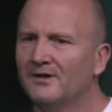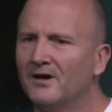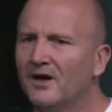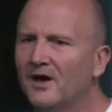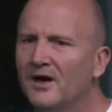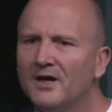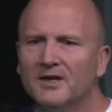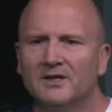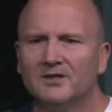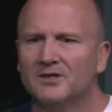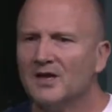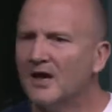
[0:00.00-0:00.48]

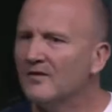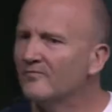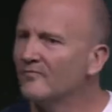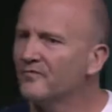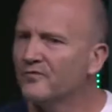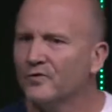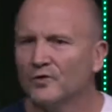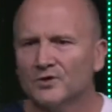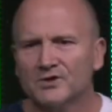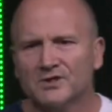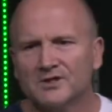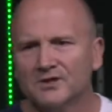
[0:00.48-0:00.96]
I
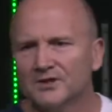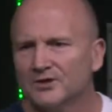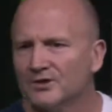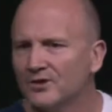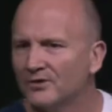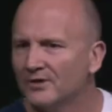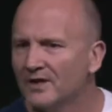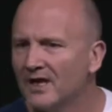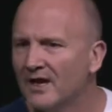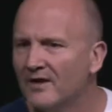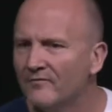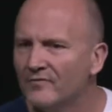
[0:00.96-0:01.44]
unfortunately
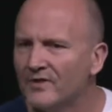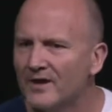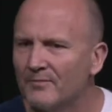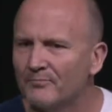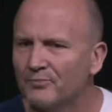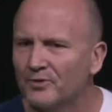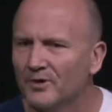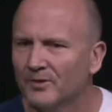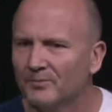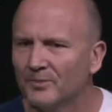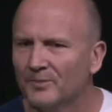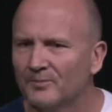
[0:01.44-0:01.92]
don't have
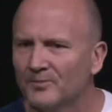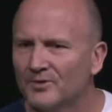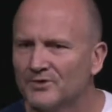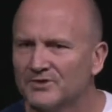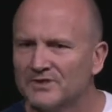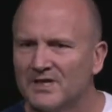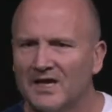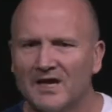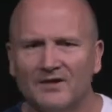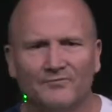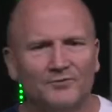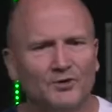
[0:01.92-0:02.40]
that problem
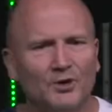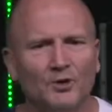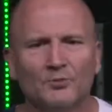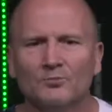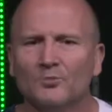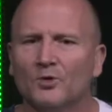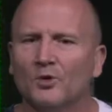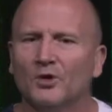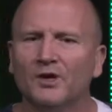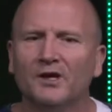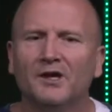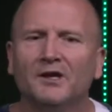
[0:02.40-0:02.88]
because I have no
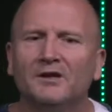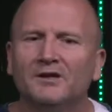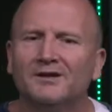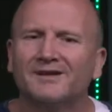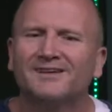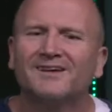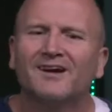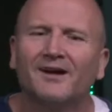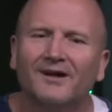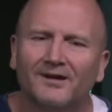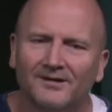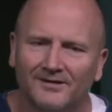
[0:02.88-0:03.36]
more hair
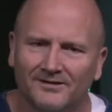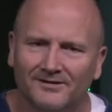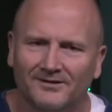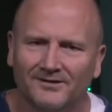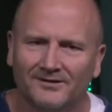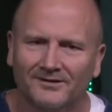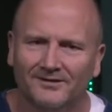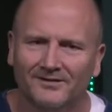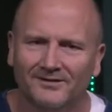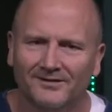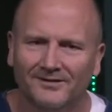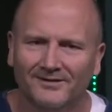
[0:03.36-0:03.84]
to
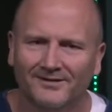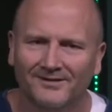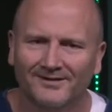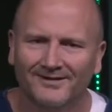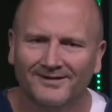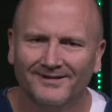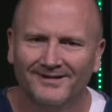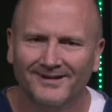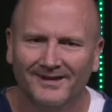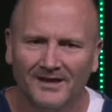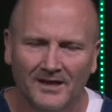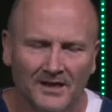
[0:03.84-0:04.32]
cut.
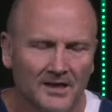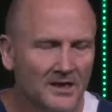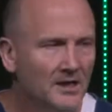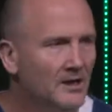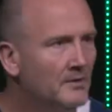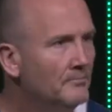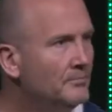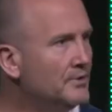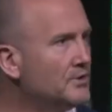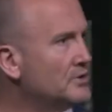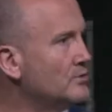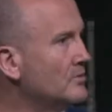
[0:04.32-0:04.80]

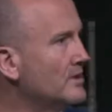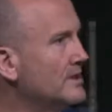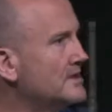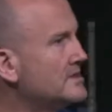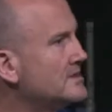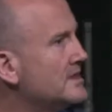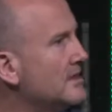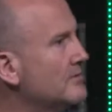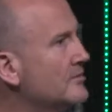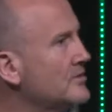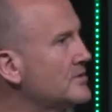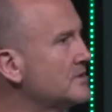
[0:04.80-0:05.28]
But you
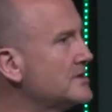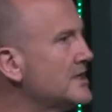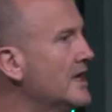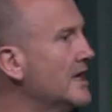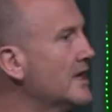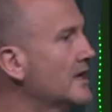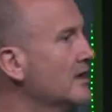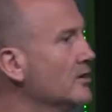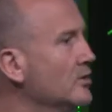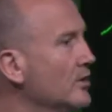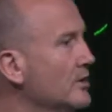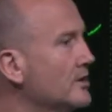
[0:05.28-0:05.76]
understand what I'm
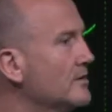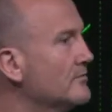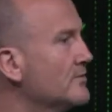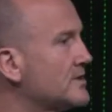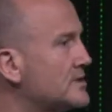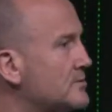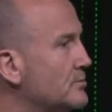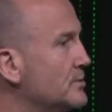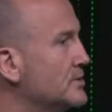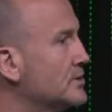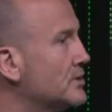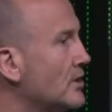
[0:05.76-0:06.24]
saying? A lot of
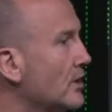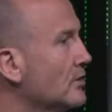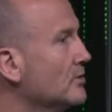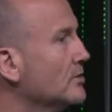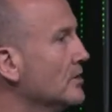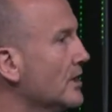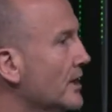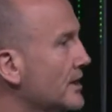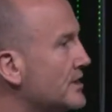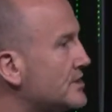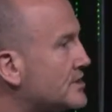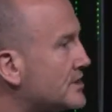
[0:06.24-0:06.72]
us, we
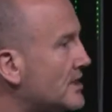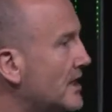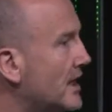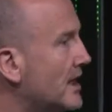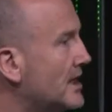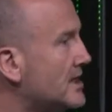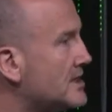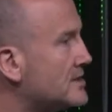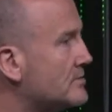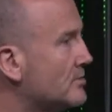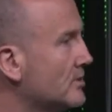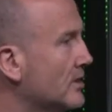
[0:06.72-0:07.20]
don't like
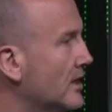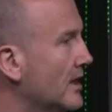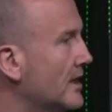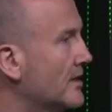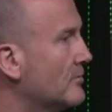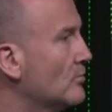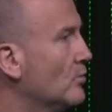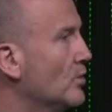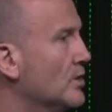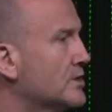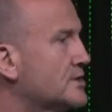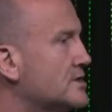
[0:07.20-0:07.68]
change. We
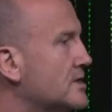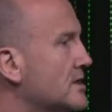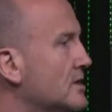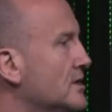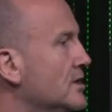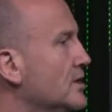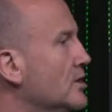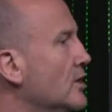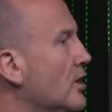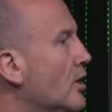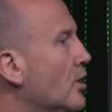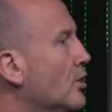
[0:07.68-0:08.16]
like
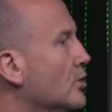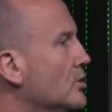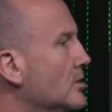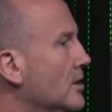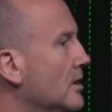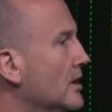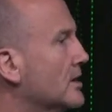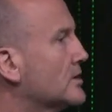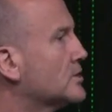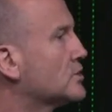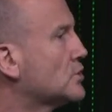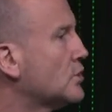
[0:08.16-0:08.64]
watching the old,
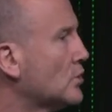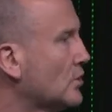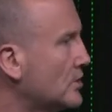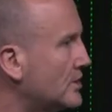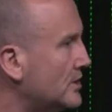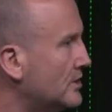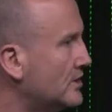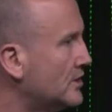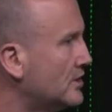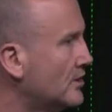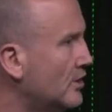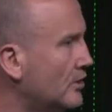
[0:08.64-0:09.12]
like
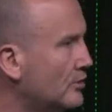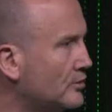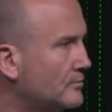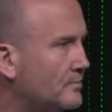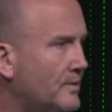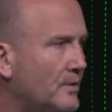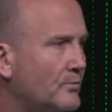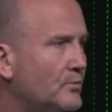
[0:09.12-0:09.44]
talking the old.